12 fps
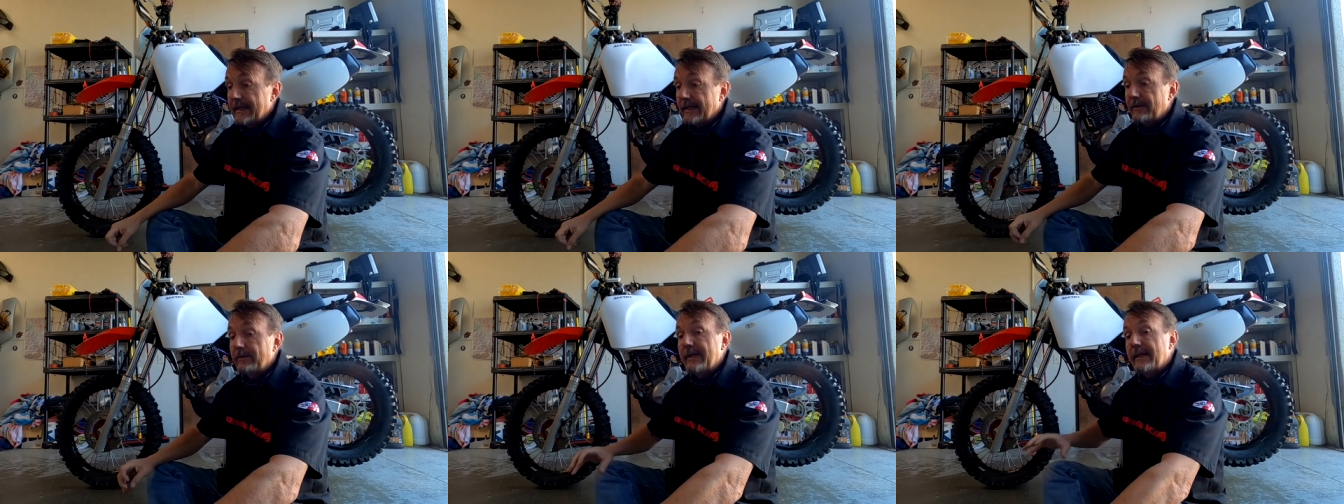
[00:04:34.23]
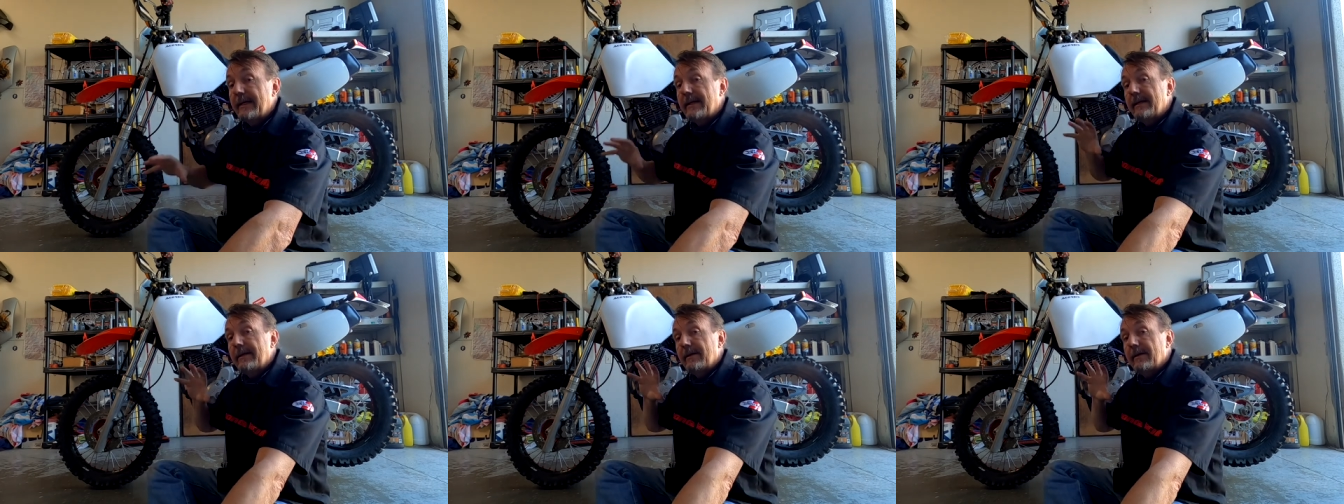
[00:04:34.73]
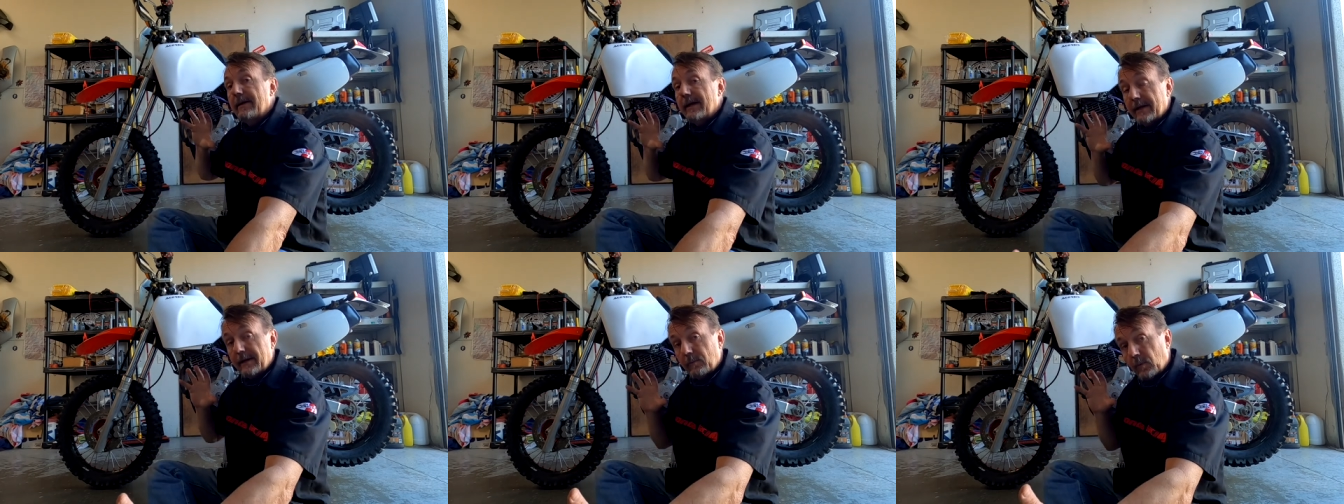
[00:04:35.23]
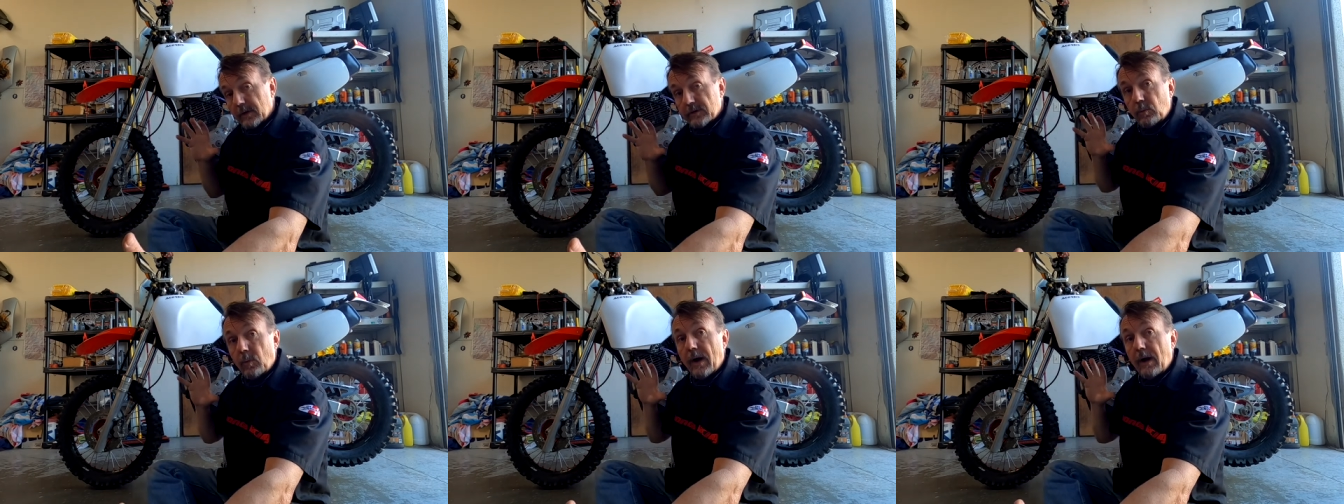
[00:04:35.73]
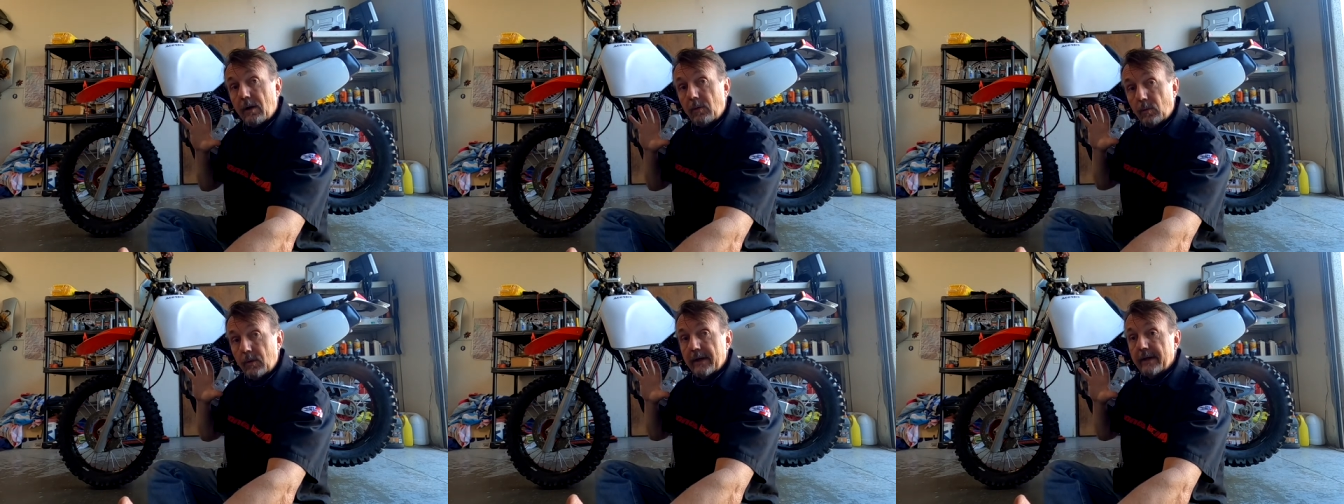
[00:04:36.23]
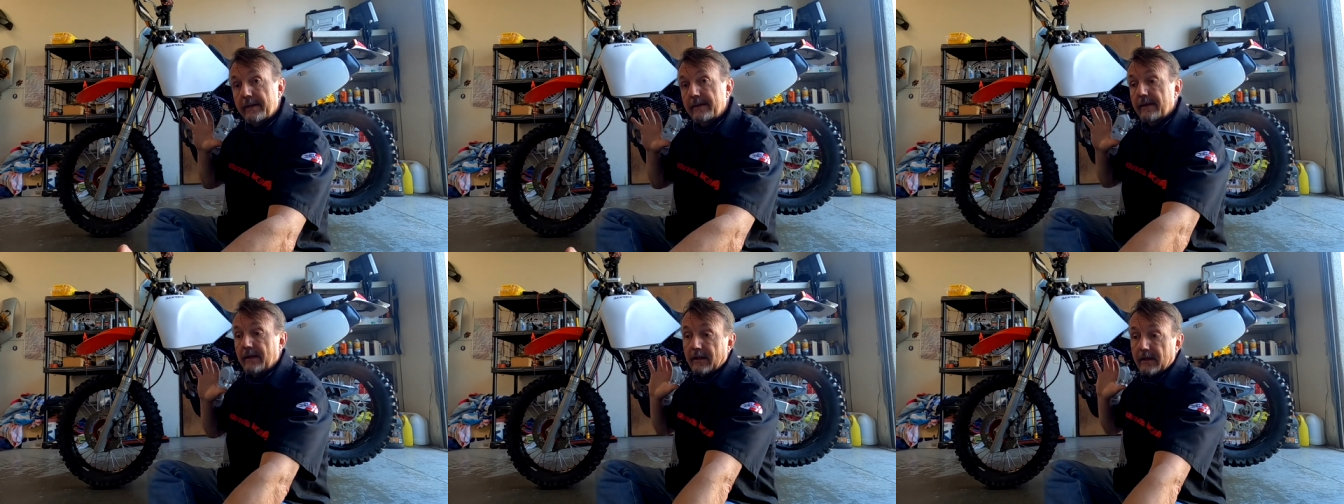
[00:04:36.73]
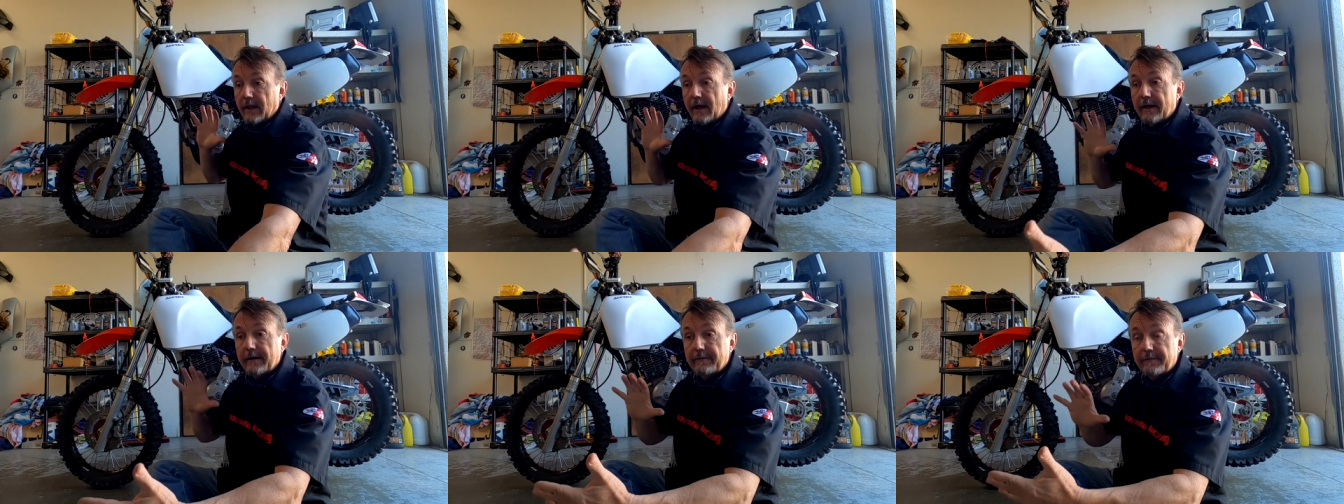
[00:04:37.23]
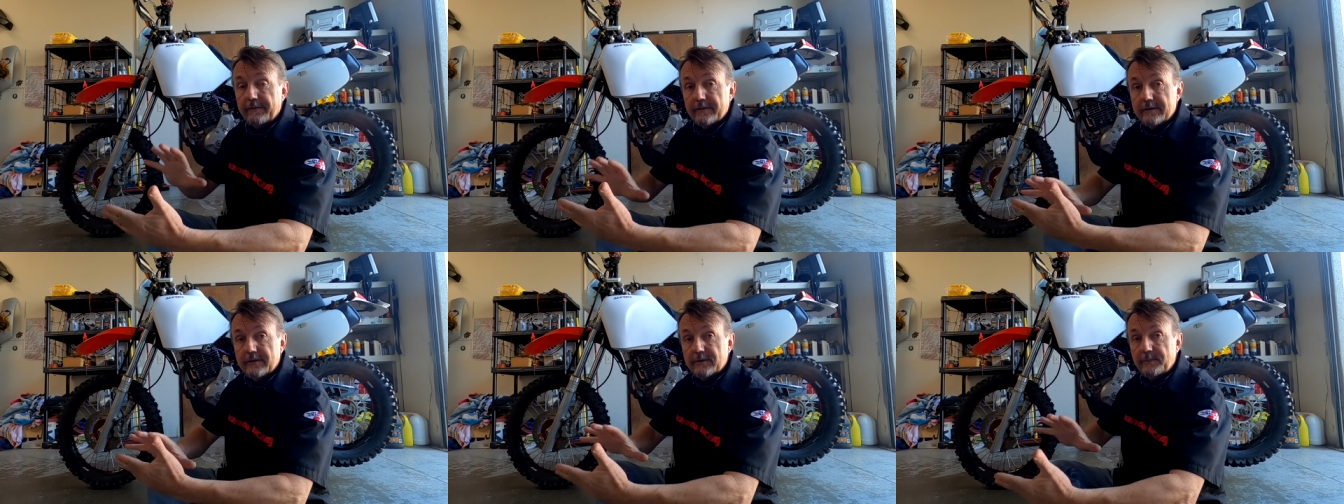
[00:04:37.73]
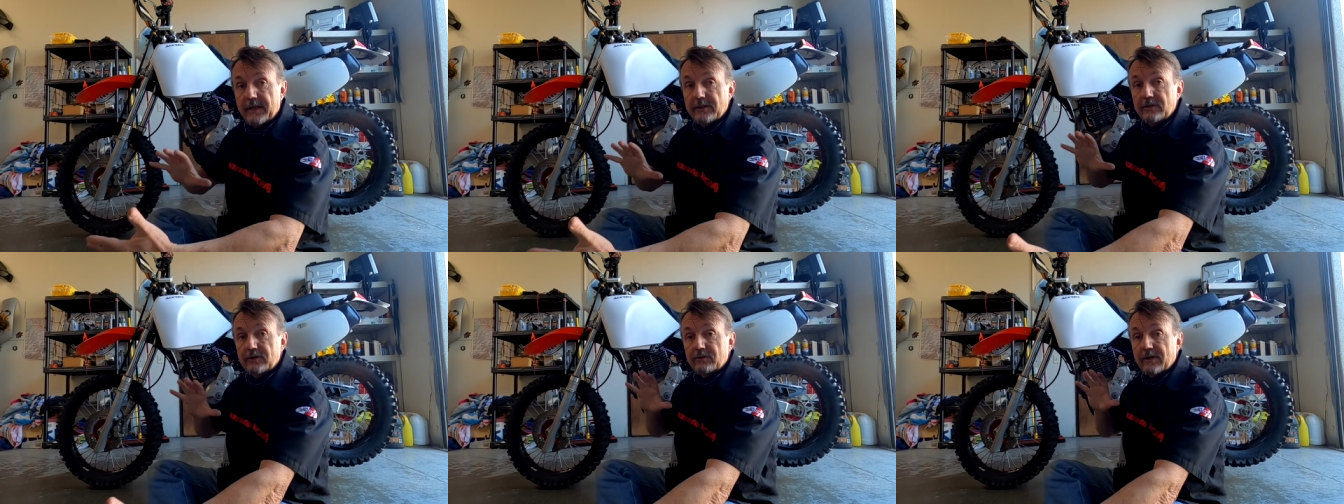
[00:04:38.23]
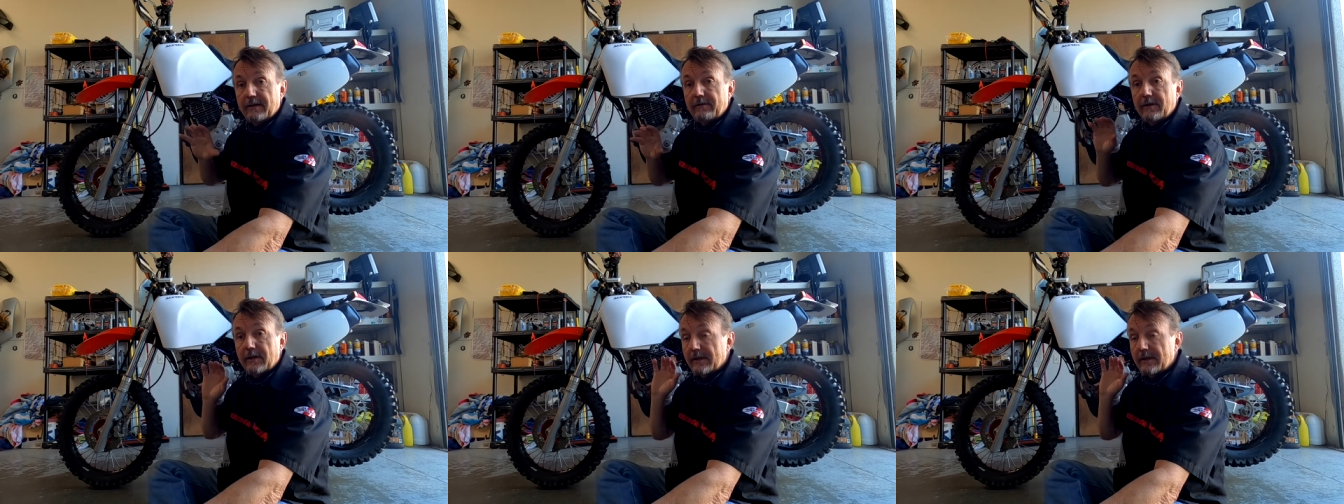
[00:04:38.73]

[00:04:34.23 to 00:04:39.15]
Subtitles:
you need, and it works well with a lot of suspension travel,